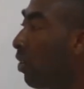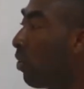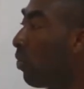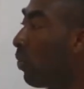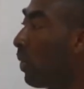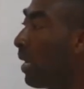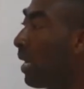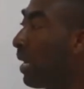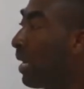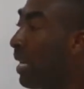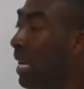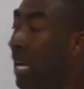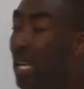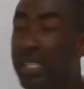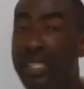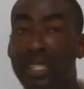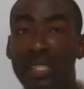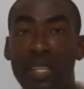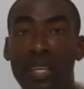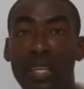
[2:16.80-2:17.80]
or we can
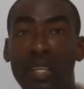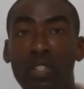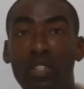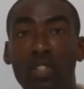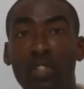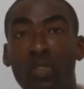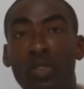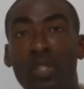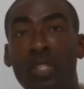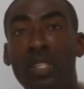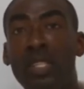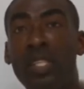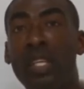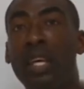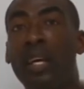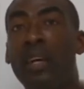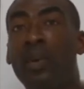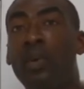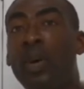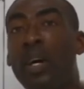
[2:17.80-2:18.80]
answer
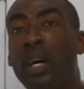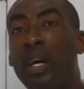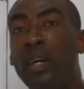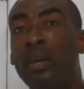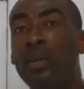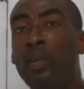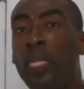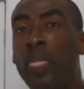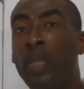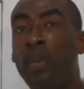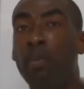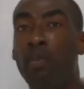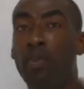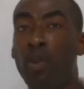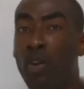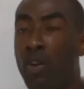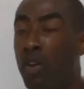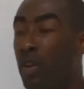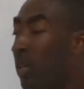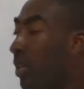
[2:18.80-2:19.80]
using our
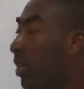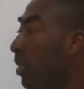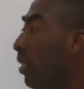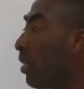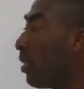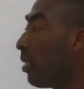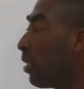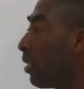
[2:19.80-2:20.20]
block